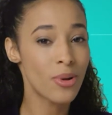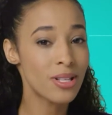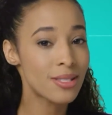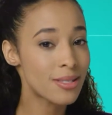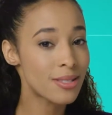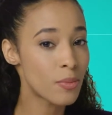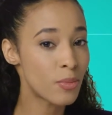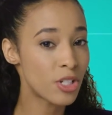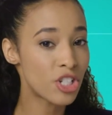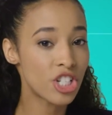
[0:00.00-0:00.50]

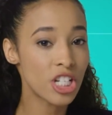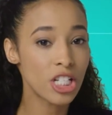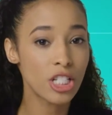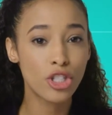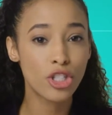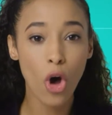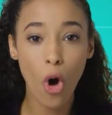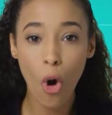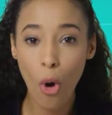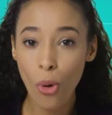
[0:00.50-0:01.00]
Once the machine
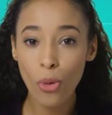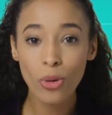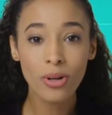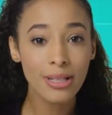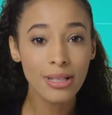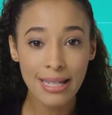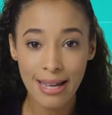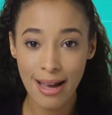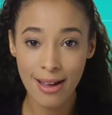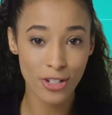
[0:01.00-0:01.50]

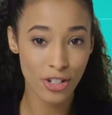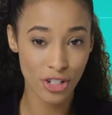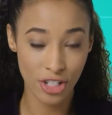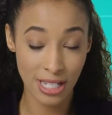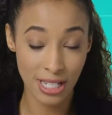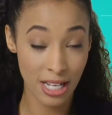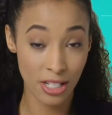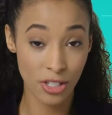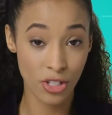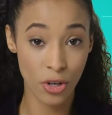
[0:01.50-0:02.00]
totally
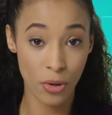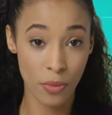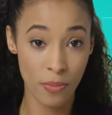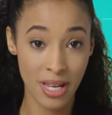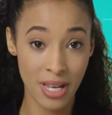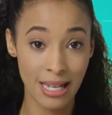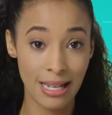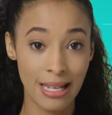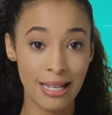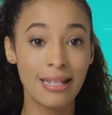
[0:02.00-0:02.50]
understands your
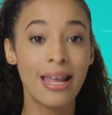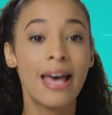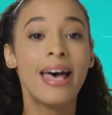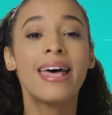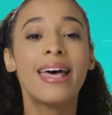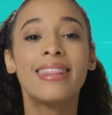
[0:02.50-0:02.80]
meaning,